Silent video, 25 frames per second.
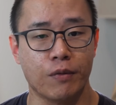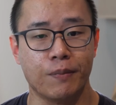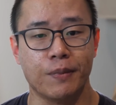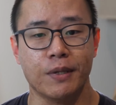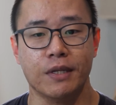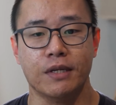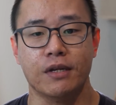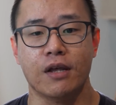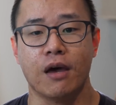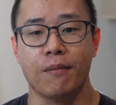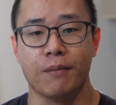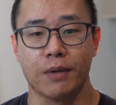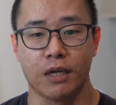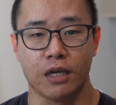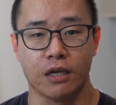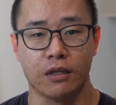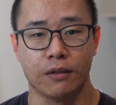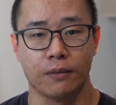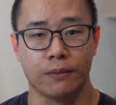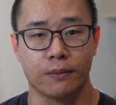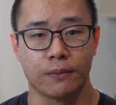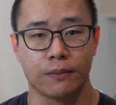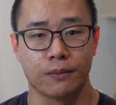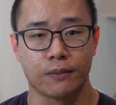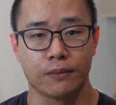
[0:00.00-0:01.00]
repeat them
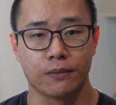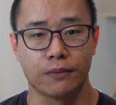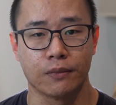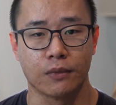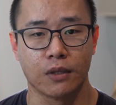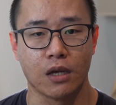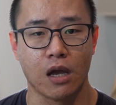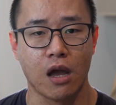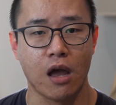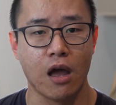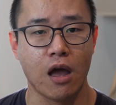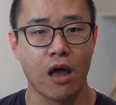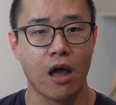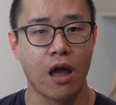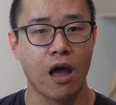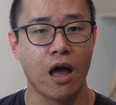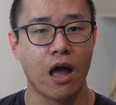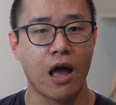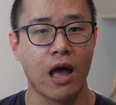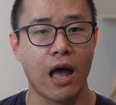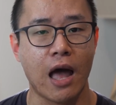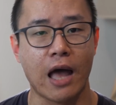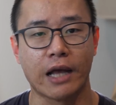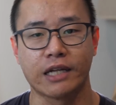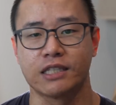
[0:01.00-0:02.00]
again.
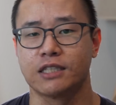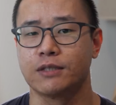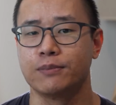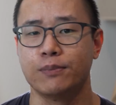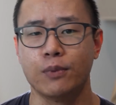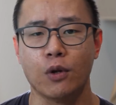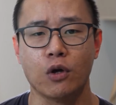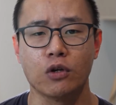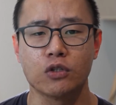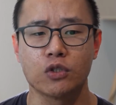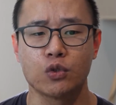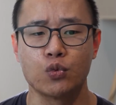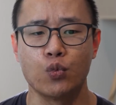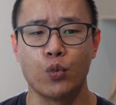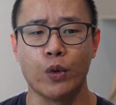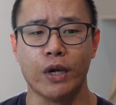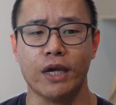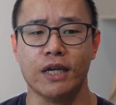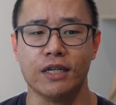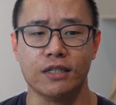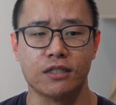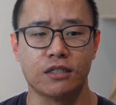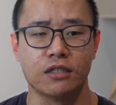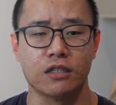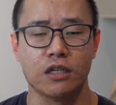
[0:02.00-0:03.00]
Explore
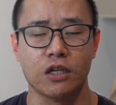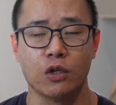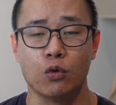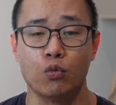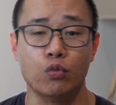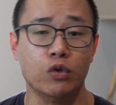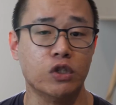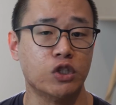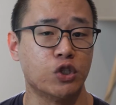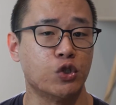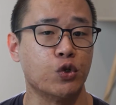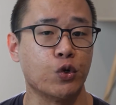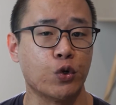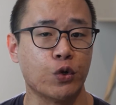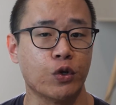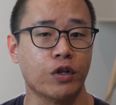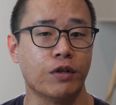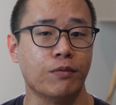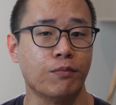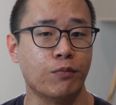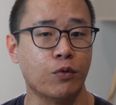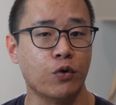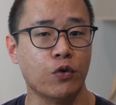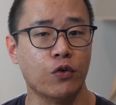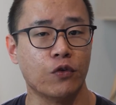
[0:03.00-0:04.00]
ways in which you could
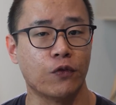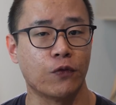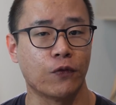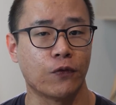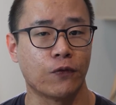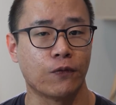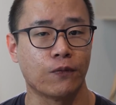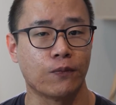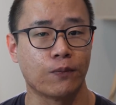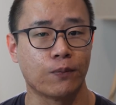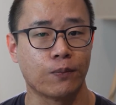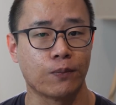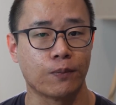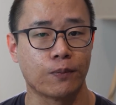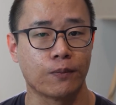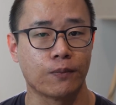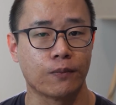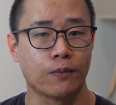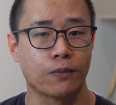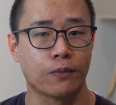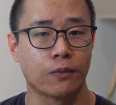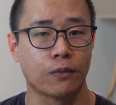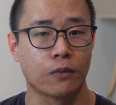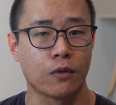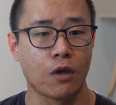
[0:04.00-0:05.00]
improve.
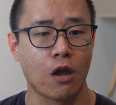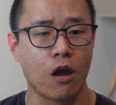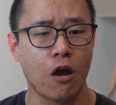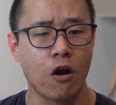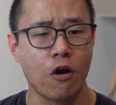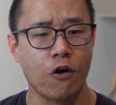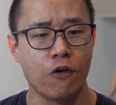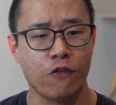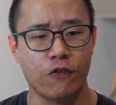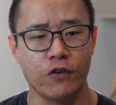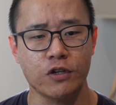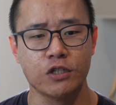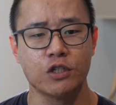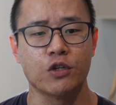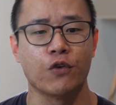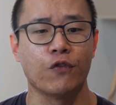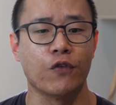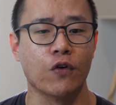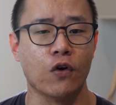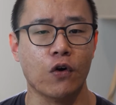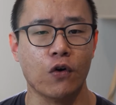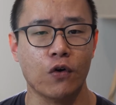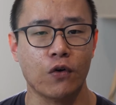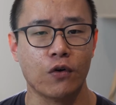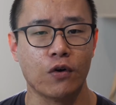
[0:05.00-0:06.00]
First of
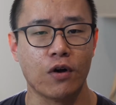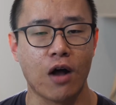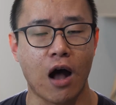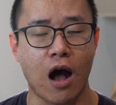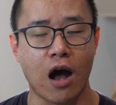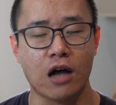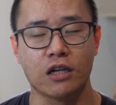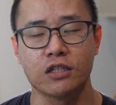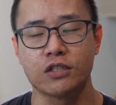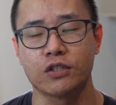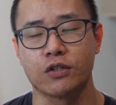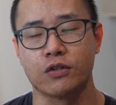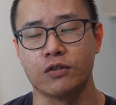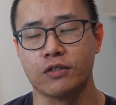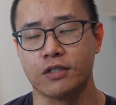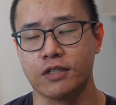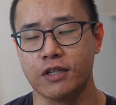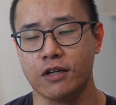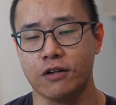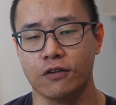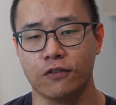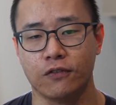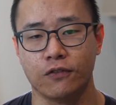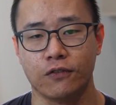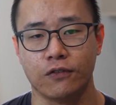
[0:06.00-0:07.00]
all, ask
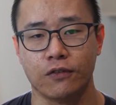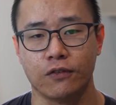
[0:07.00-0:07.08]
yourself,